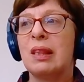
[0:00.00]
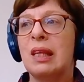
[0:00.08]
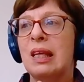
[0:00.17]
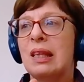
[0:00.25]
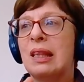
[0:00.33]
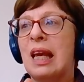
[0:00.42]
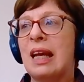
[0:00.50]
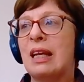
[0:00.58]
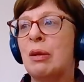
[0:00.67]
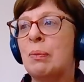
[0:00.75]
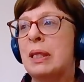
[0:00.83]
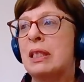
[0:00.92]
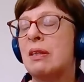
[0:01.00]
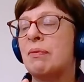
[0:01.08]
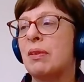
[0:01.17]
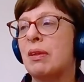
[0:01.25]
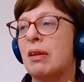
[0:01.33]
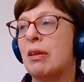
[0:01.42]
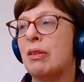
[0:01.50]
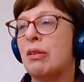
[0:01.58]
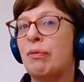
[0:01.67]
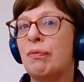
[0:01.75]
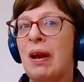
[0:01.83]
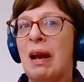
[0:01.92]
the economics of
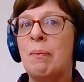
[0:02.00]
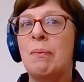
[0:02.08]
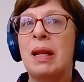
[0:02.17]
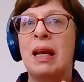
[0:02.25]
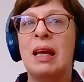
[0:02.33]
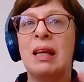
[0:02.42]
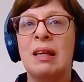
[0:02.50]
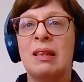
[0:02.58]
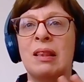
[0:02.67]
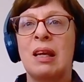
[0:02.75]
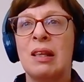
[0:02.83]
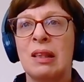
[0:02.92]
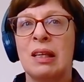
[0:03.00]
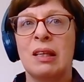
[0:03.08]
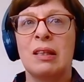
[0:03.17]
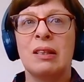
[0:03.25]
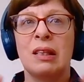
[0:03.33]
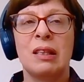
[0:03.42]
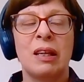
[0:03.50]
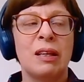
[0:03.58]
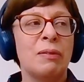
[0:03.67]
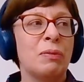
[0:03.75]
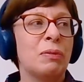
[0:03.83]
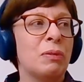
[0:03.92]
the family and the
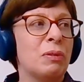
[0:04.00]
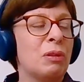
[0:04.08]
kind of